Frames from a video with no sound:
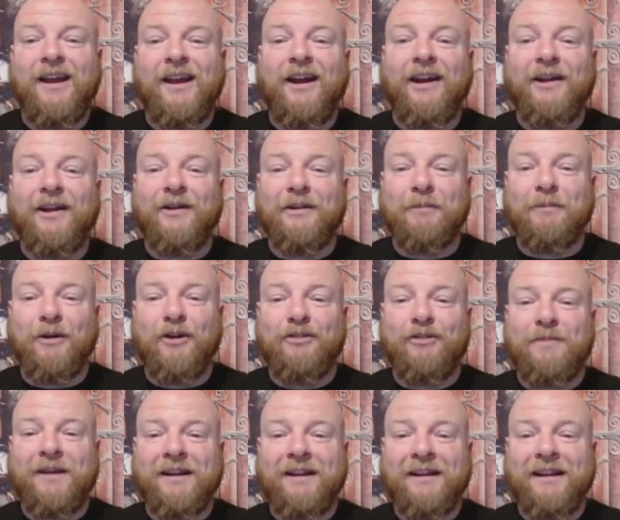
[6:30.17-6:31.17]
Are you going to
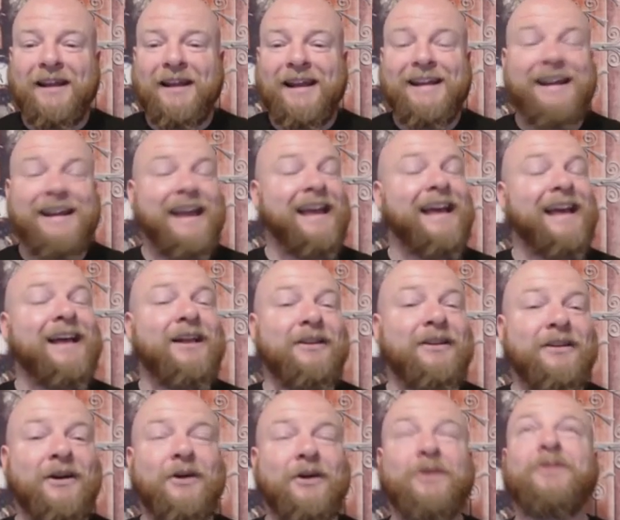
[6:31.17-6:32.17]
merge Min and Elayne? Hell
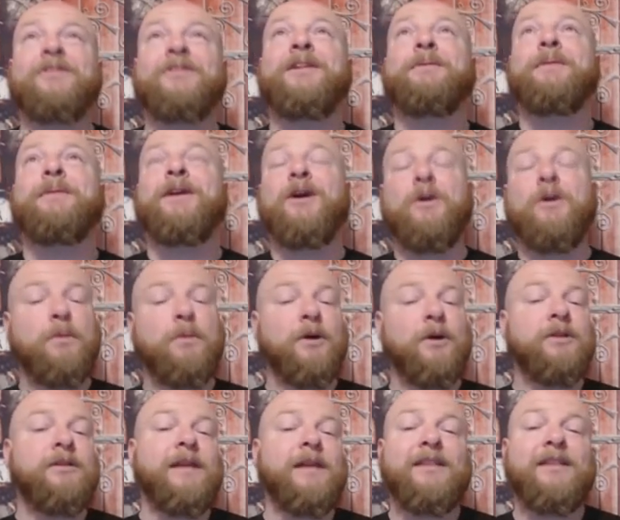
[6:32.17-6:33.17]
no. There we go.
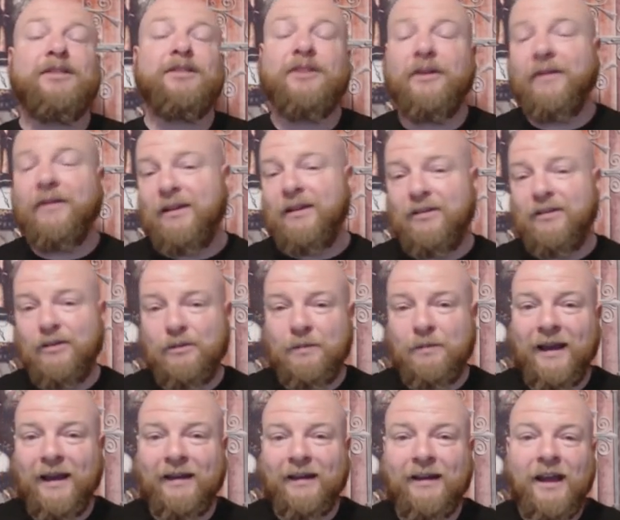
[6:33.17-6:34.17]
Put that theory to
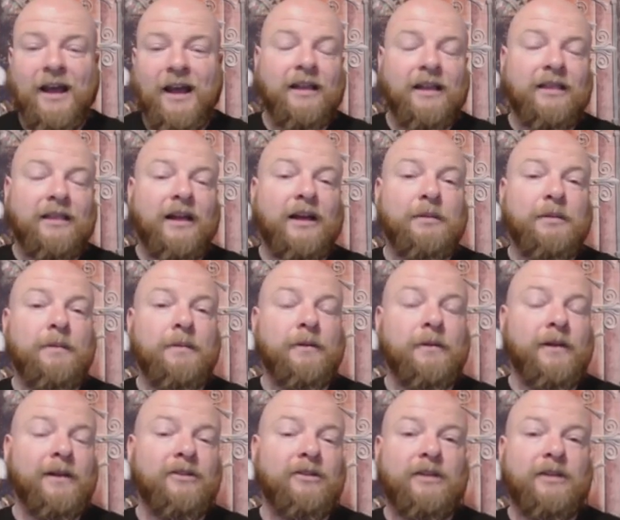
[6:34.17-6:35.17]
bed. A lot of
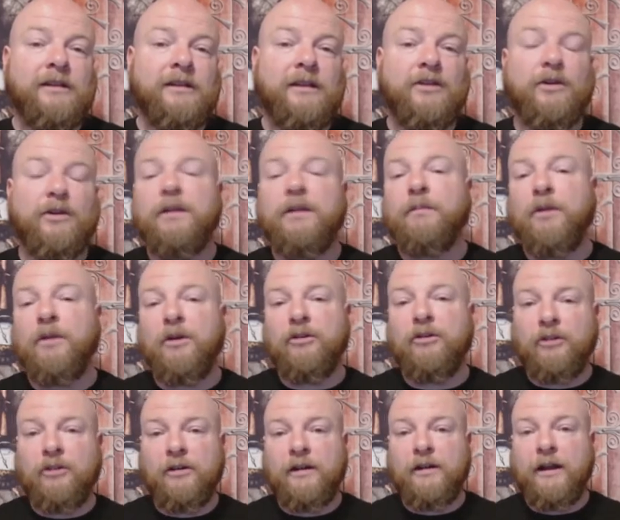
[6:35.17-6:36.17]
people had said that they're going to
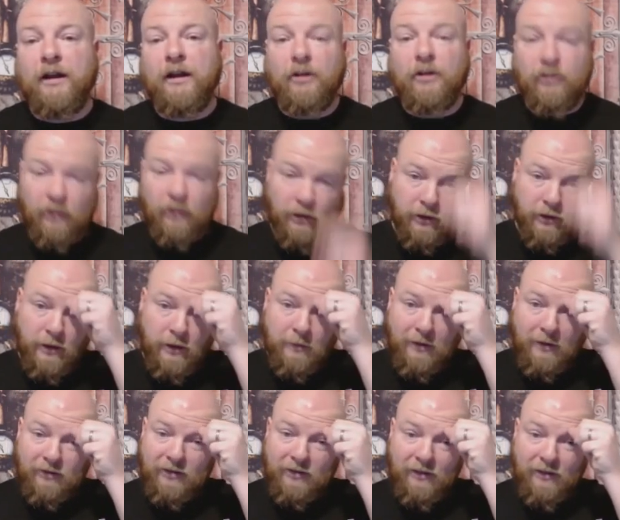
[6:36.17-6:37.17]
merge certain characters, including
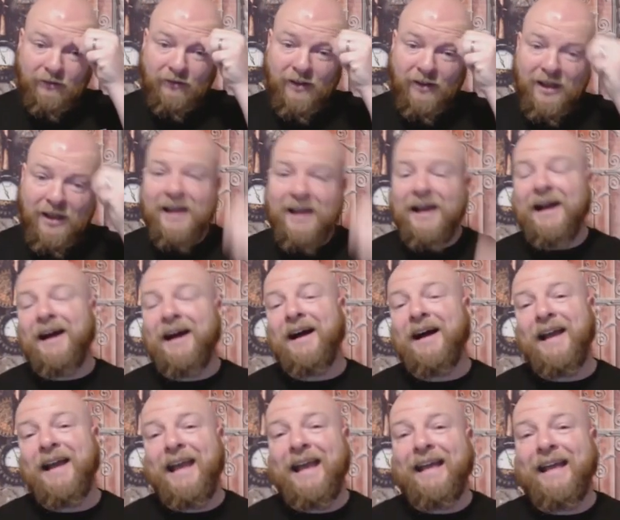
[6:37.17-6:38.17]
myself.
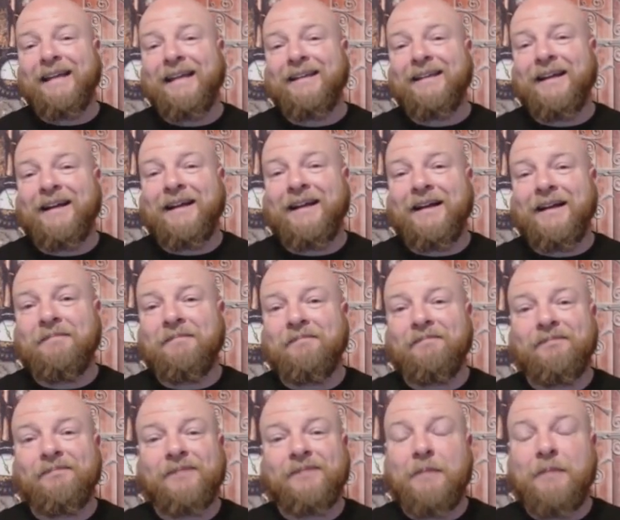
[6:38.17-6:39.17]
Uh, and
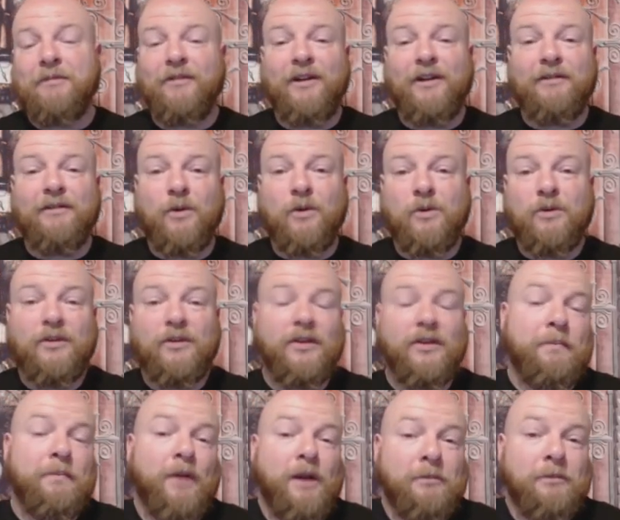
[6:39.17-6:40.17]
um, I've been very vocal that
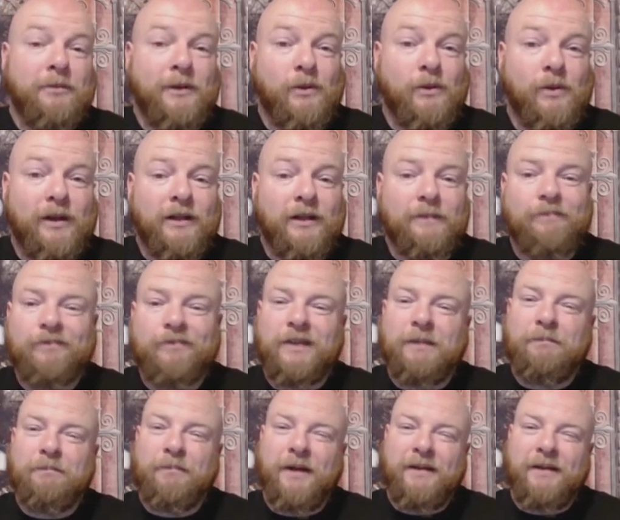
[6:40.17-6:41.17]
they probably will.
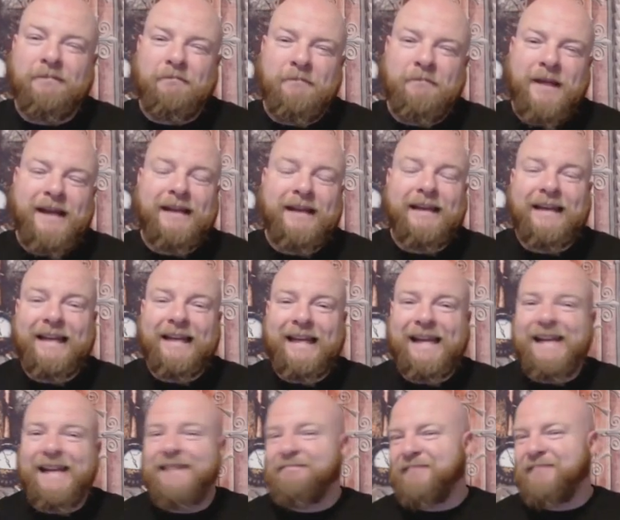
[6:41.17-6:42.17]
But Min and
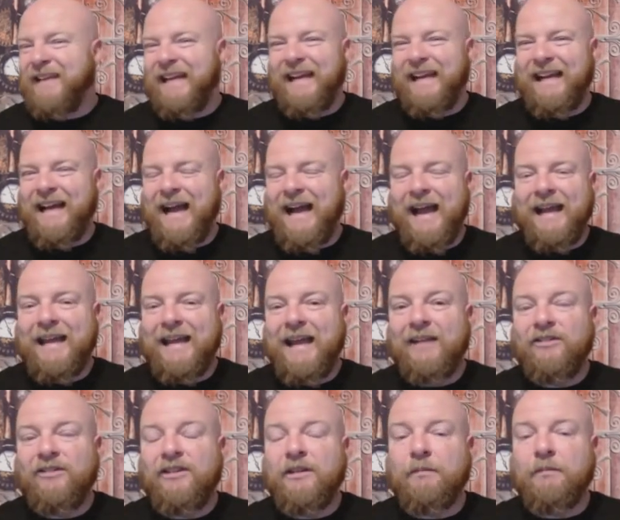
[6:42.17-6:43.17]
Elayne, I
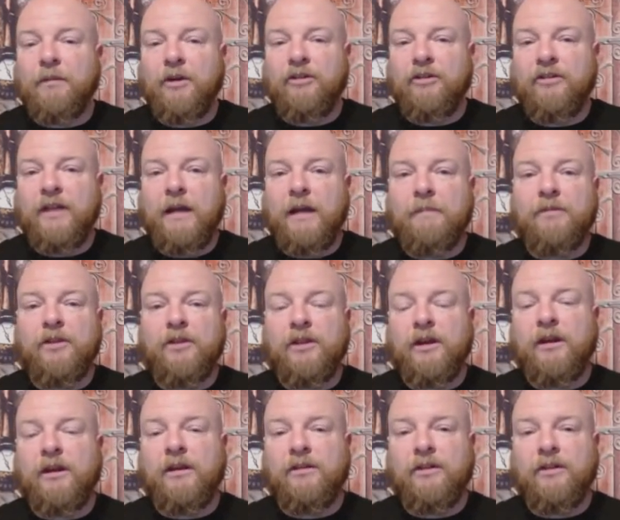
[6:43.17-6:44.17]
can't see them merging them.
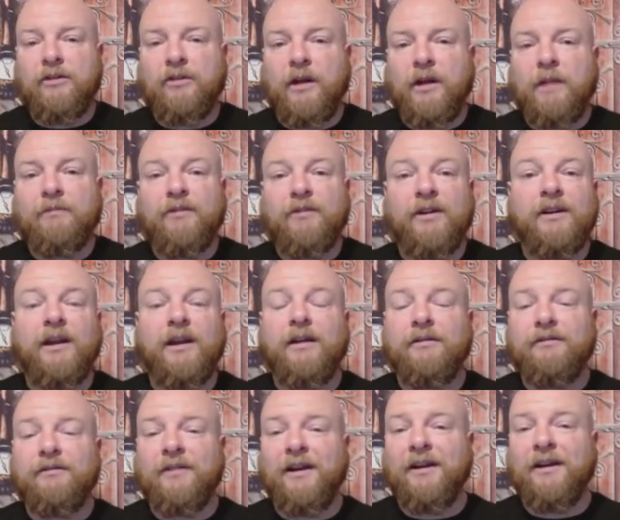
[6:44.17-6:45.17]
The the triumvirate
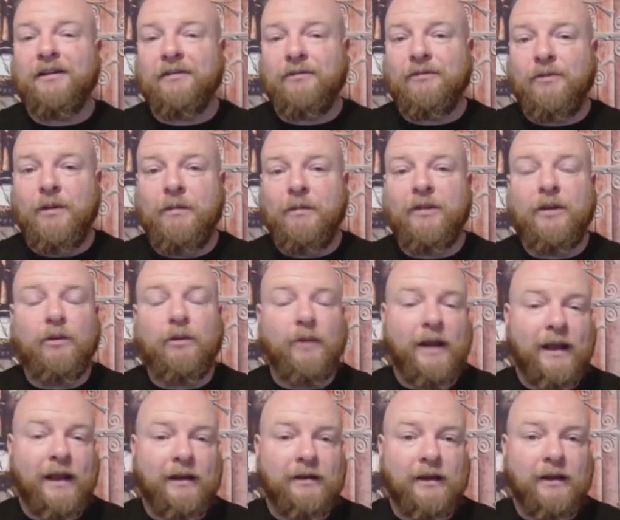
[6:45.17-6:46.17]
of, of women that
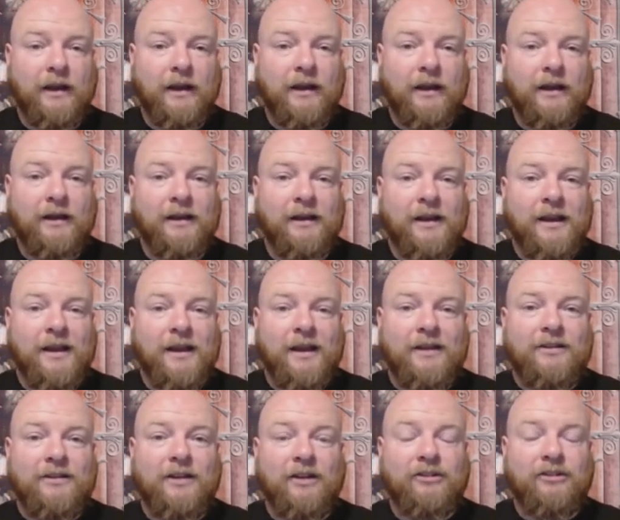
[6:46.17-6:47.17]
ran uh,
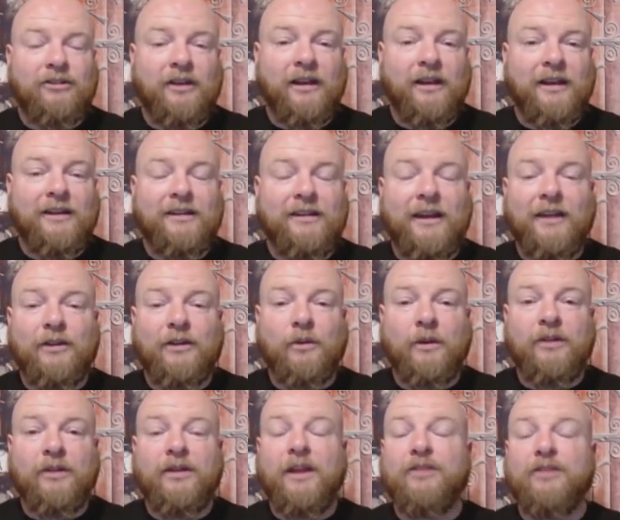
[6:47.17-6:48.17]
does uh, get together
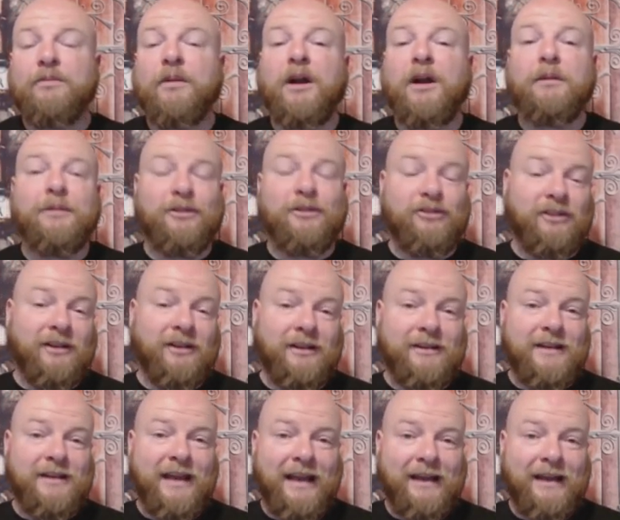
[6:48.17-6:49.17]
with is probably still
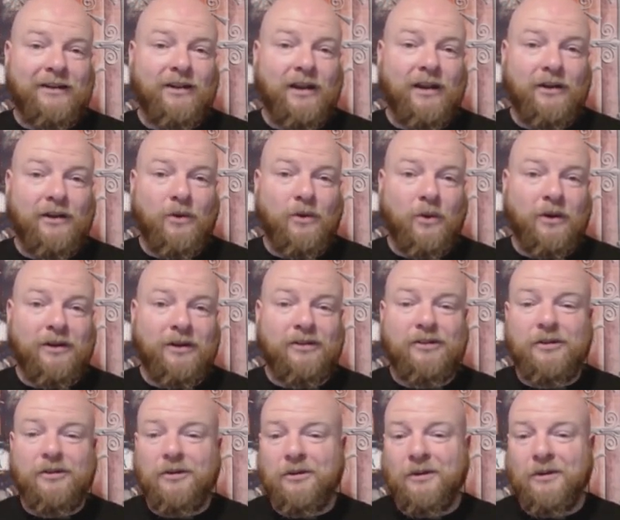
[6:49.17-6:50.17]
intact according
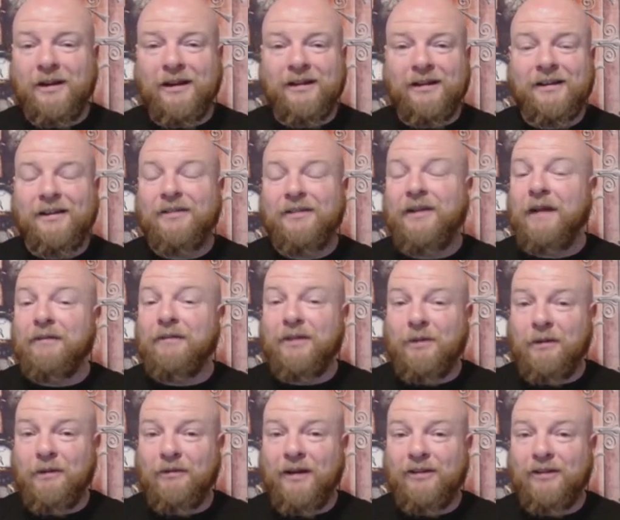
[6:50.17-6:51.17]
to uh, everything
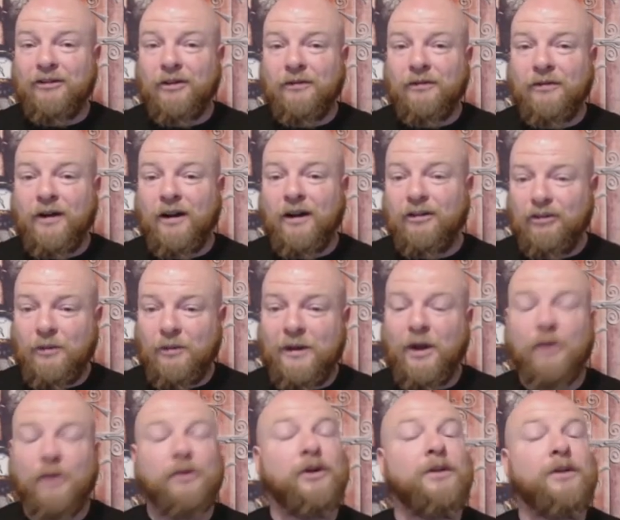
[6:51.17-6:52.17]
we've read so far. So we
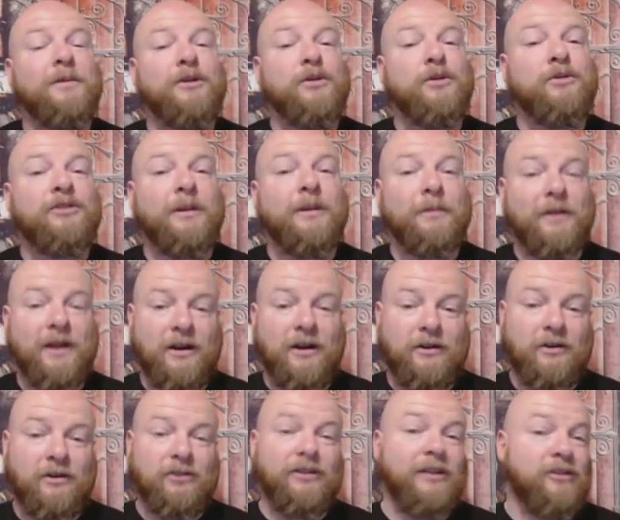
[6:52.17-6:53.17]
know there are going to be two separate
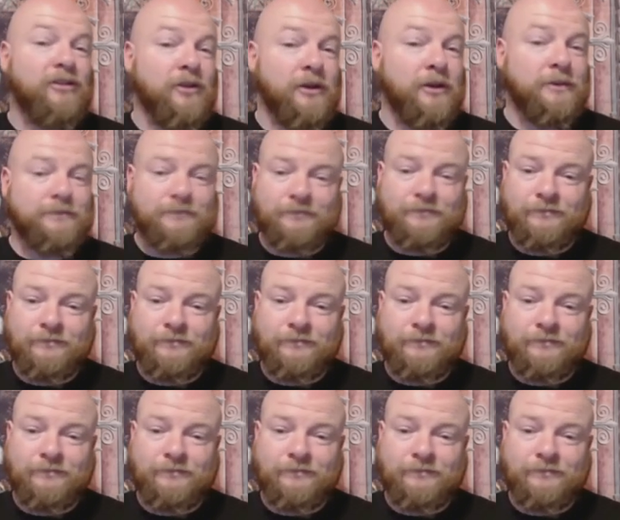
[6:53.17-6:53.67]
characters. That's good.